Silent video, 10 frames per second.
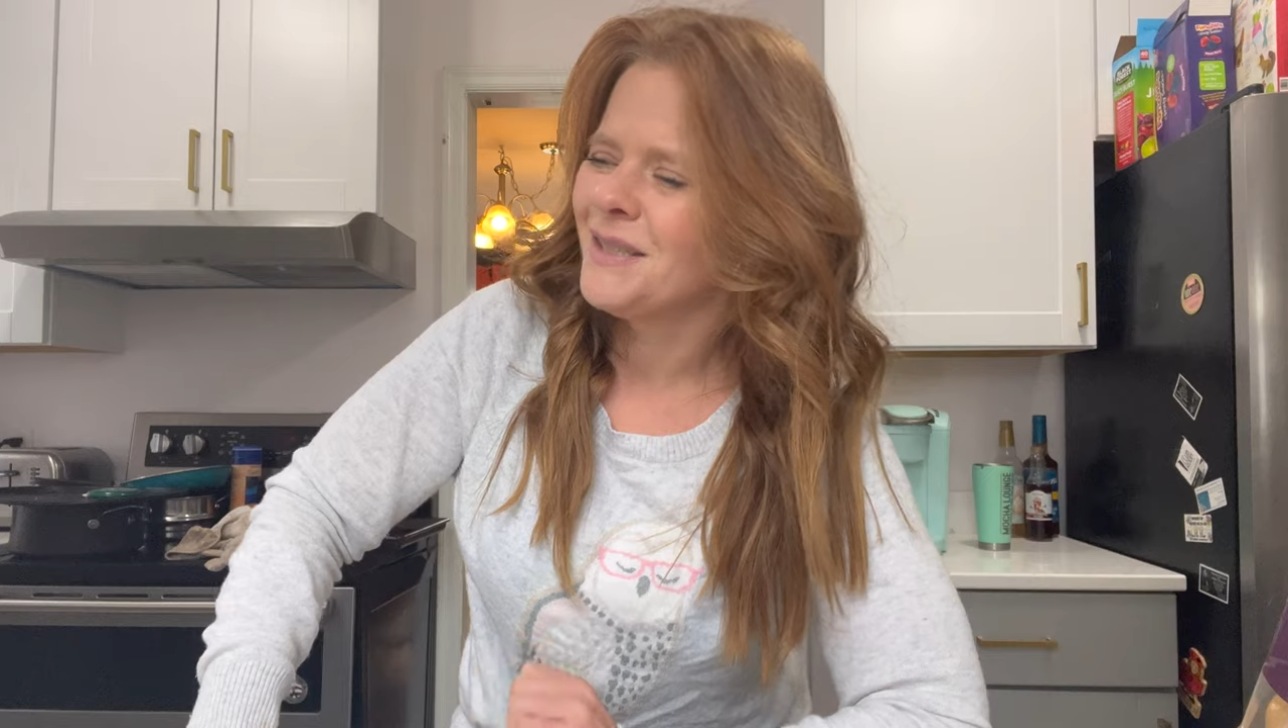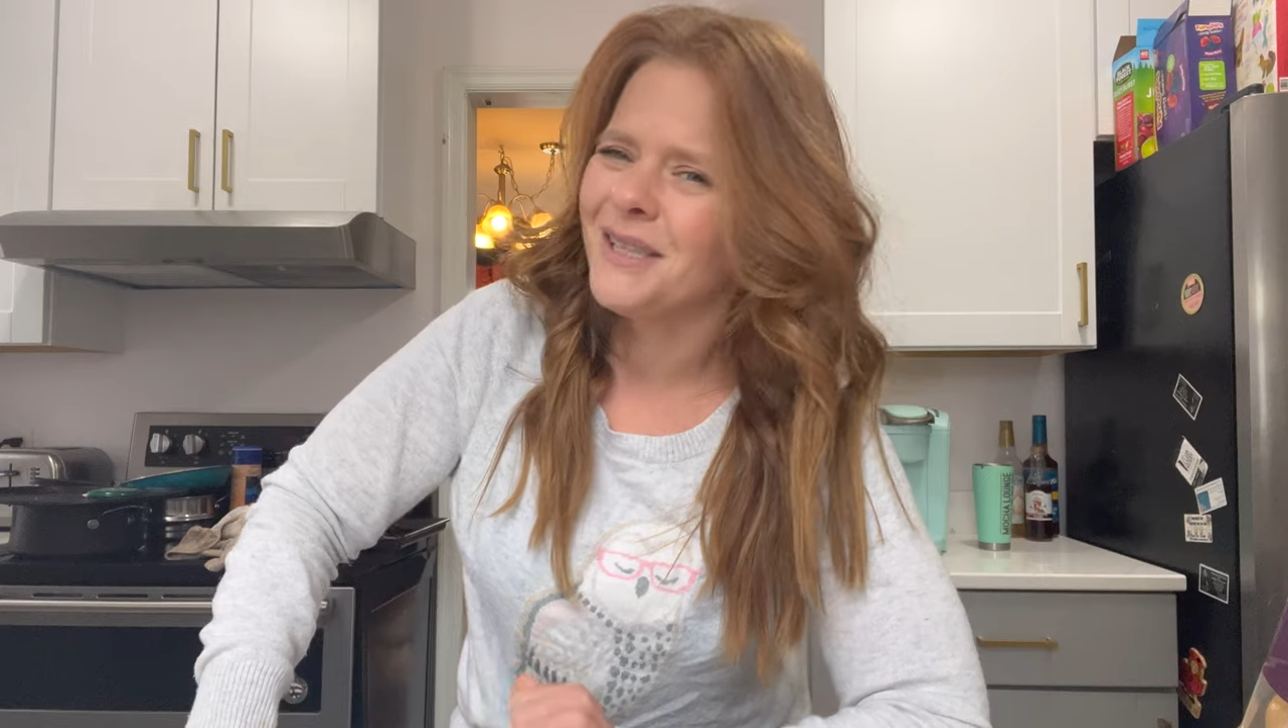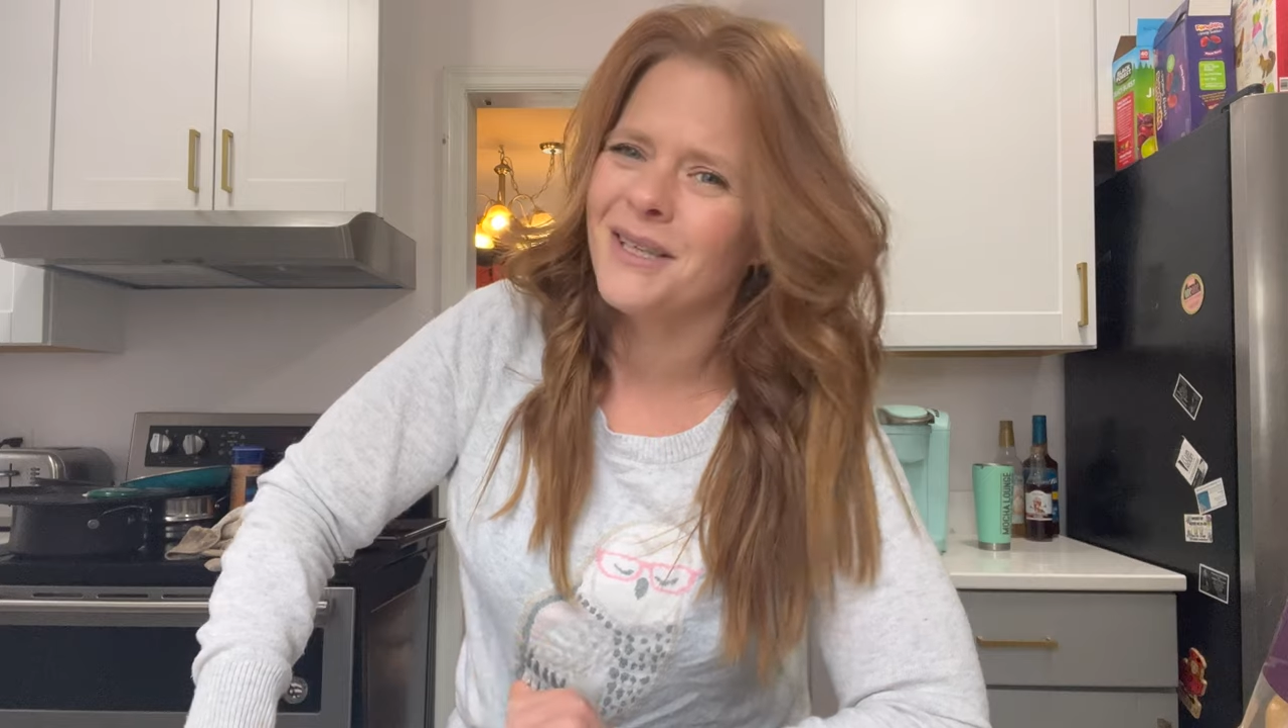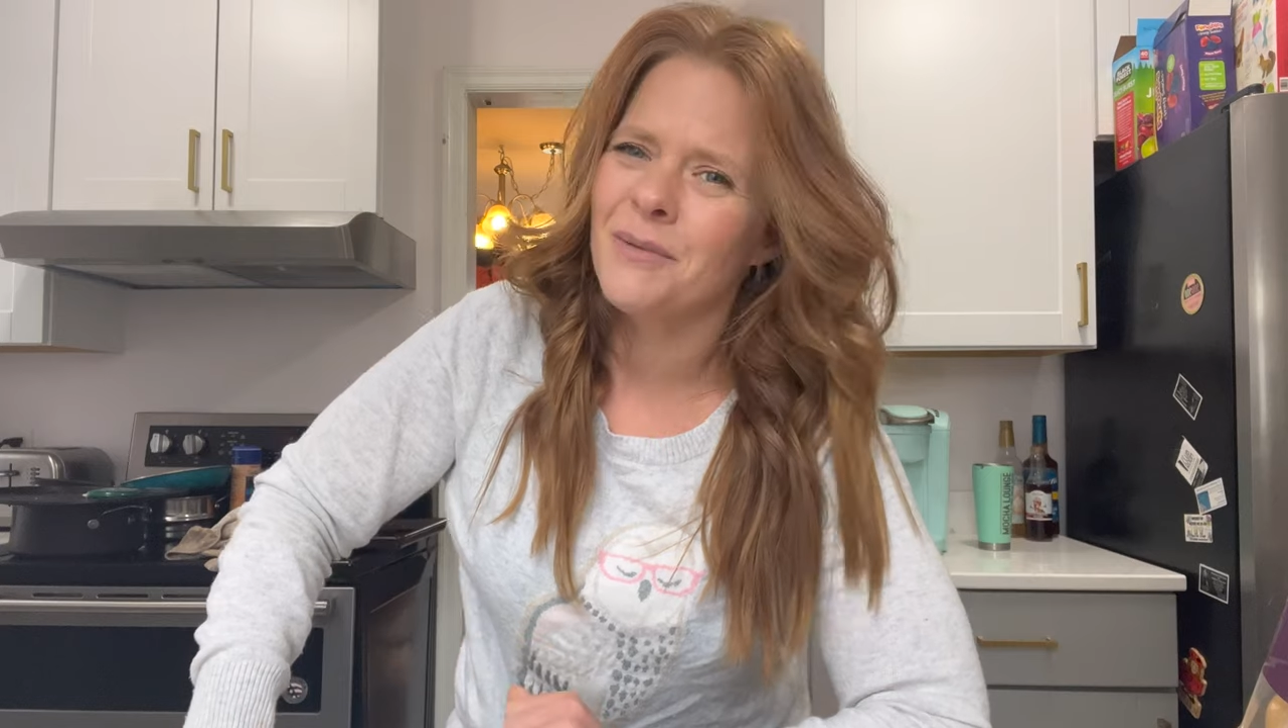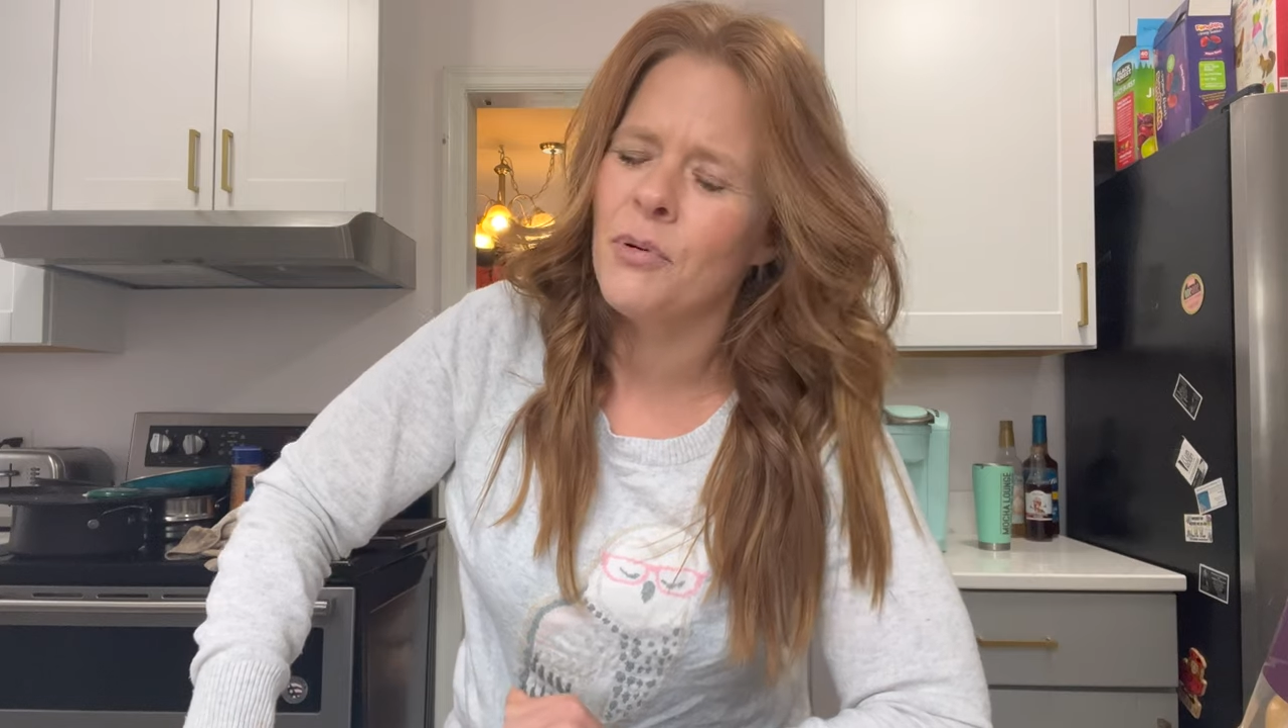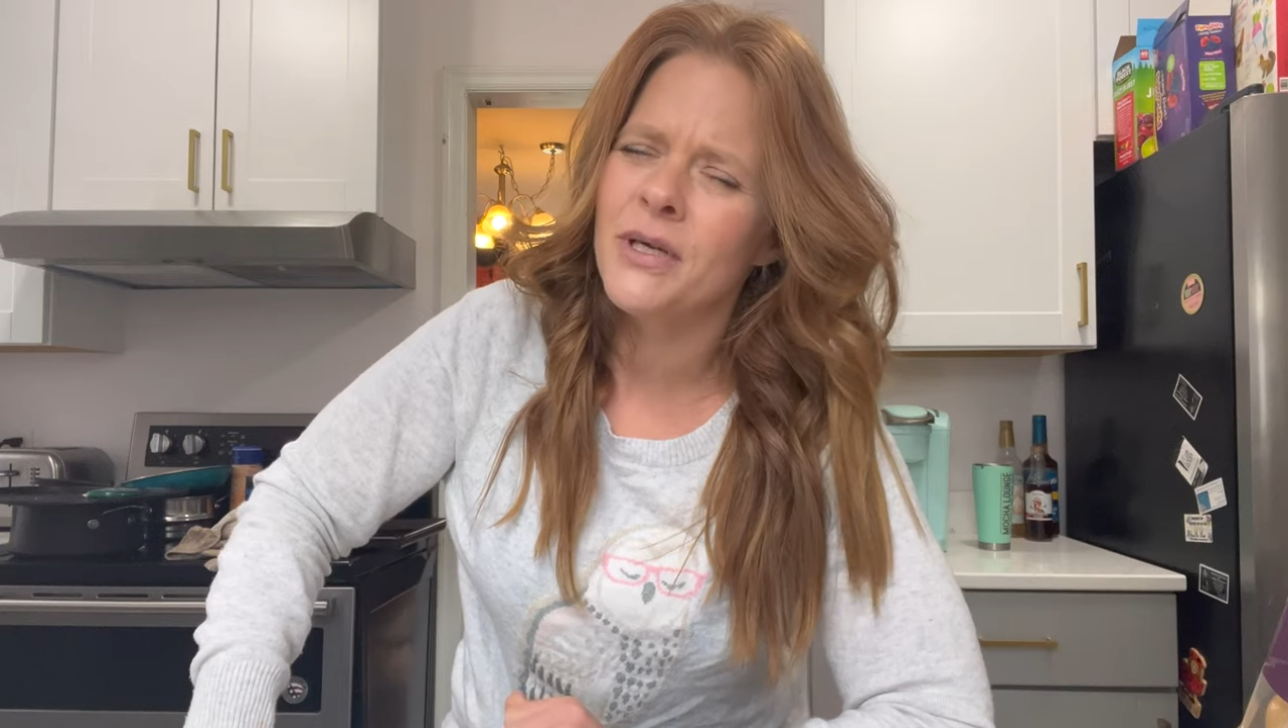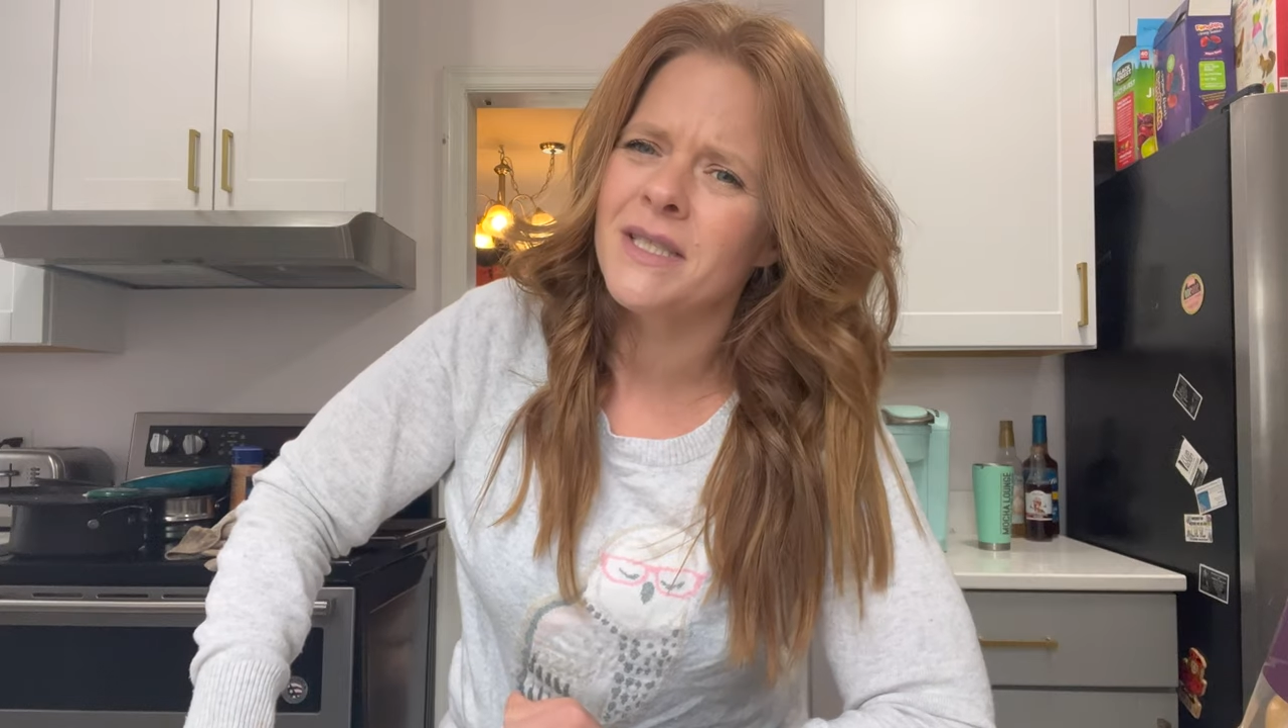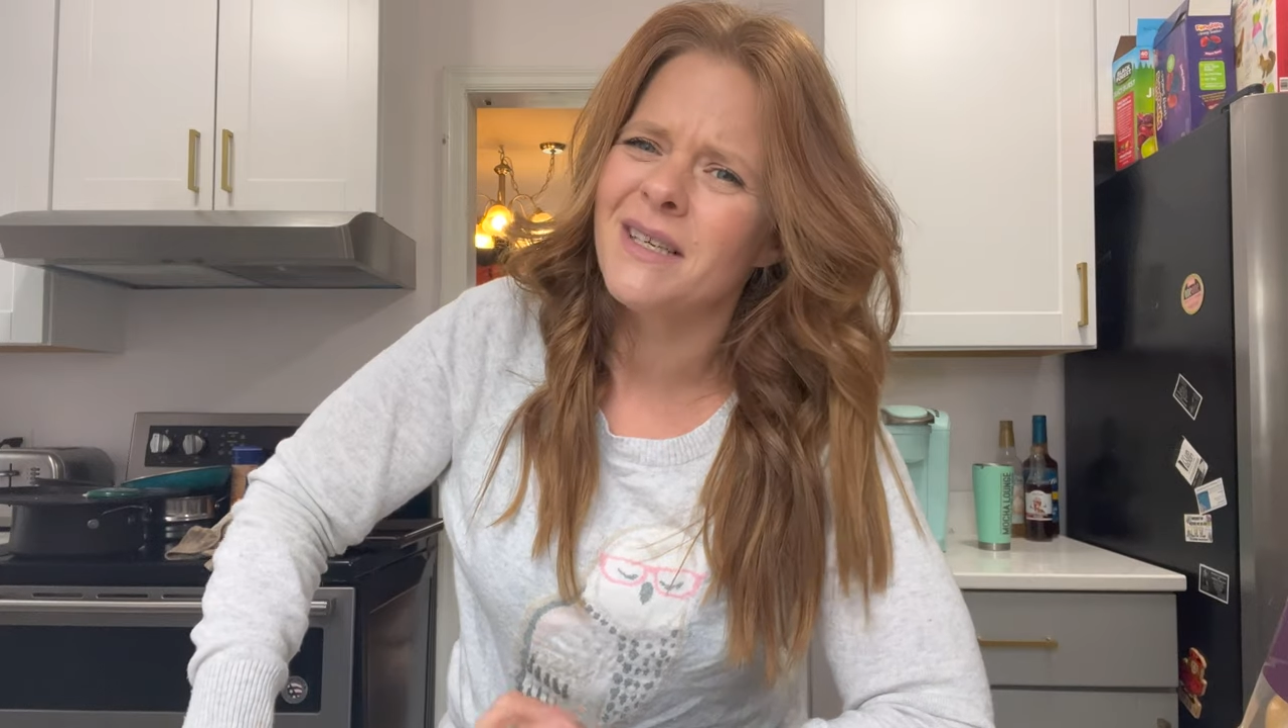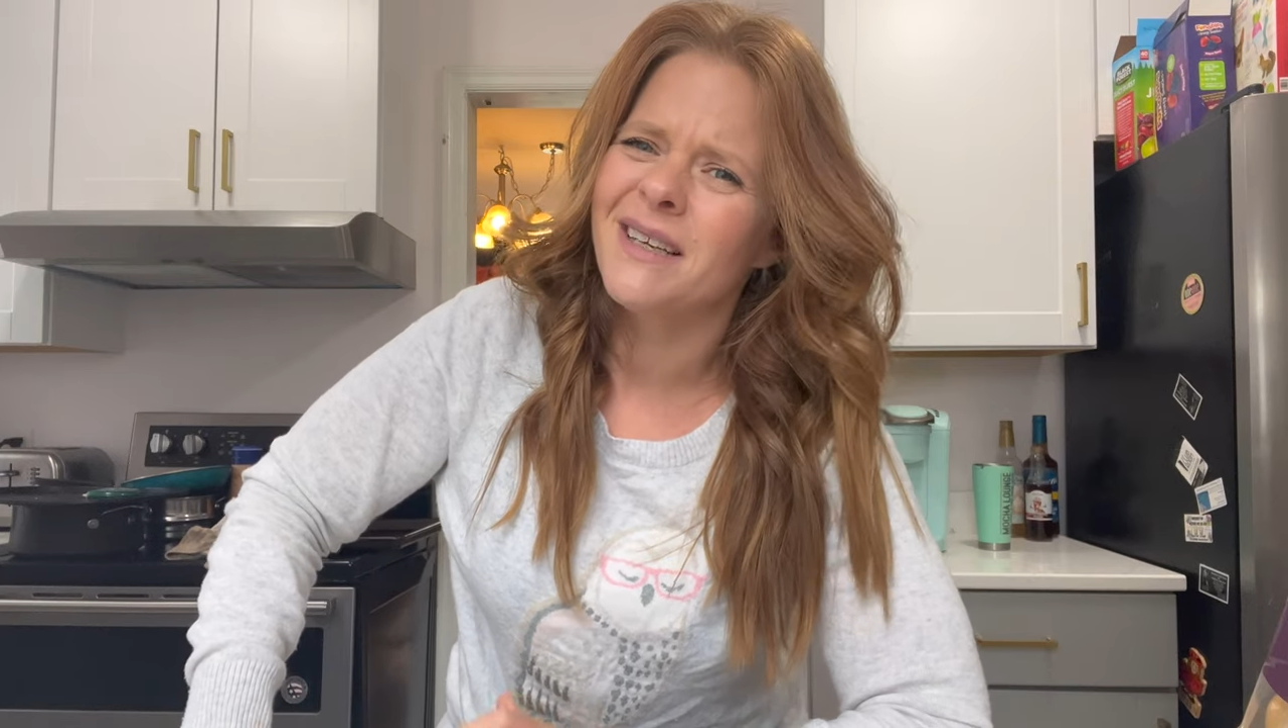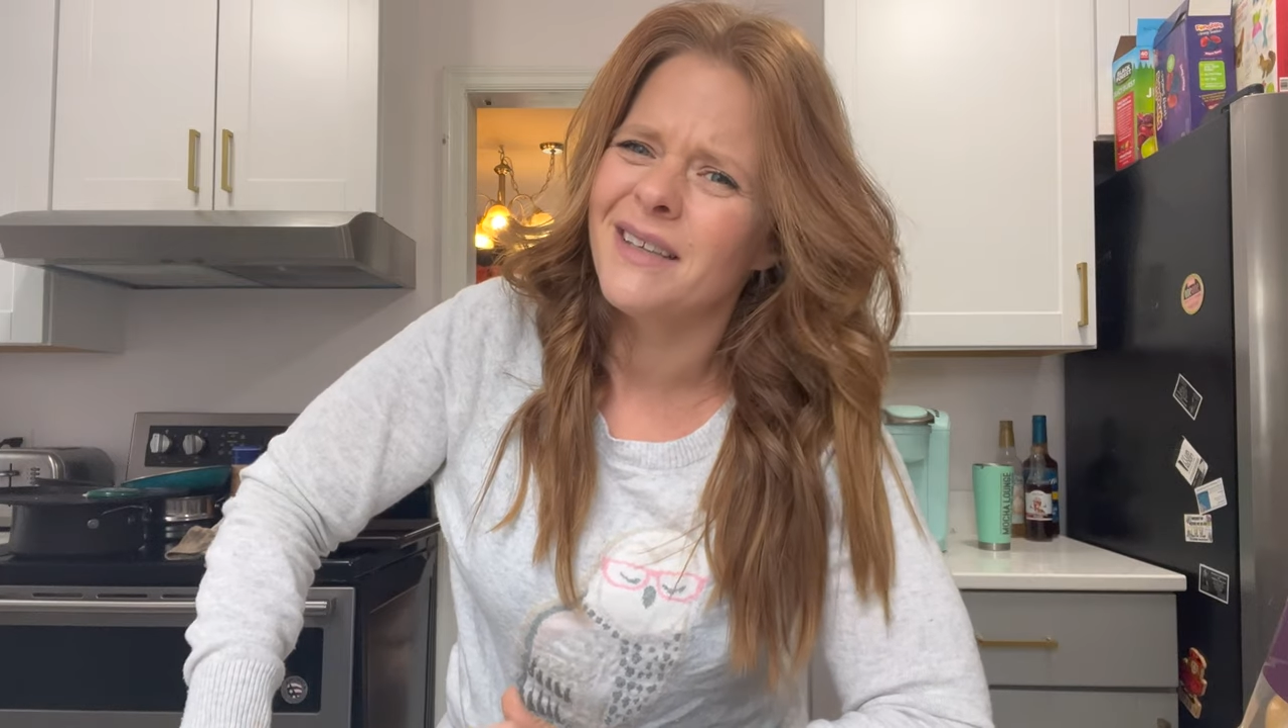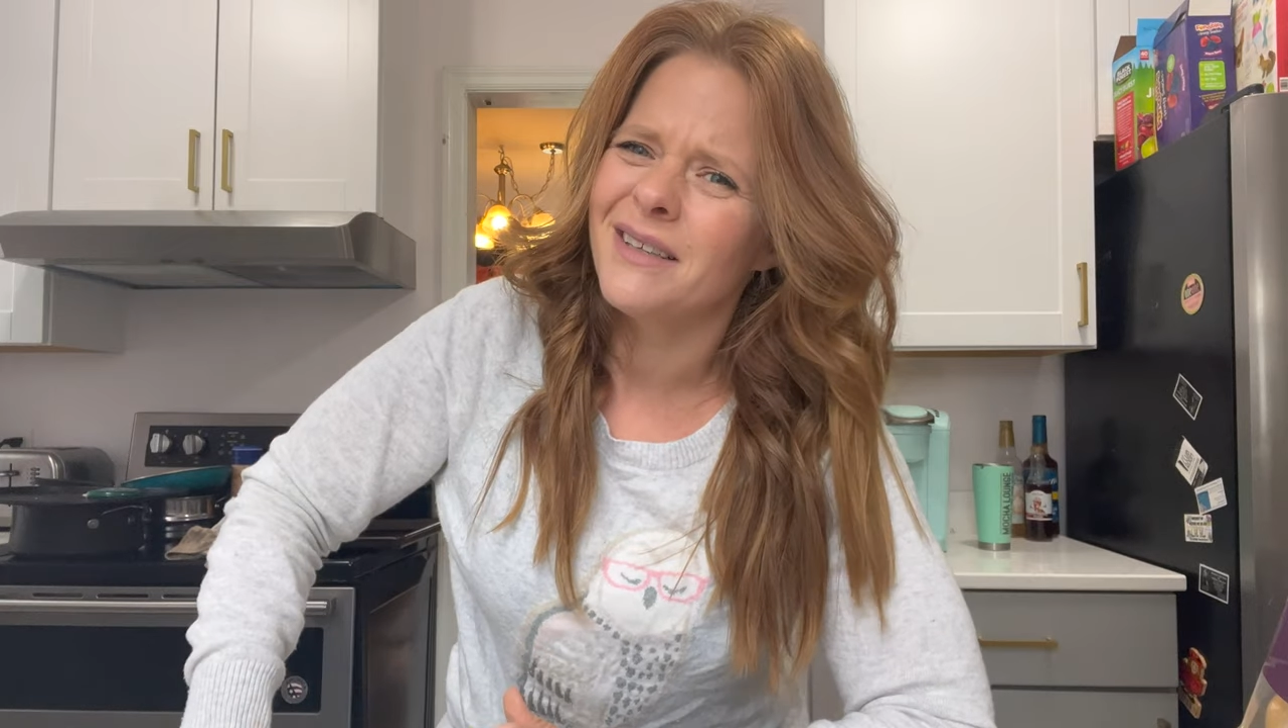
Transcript: On the point side,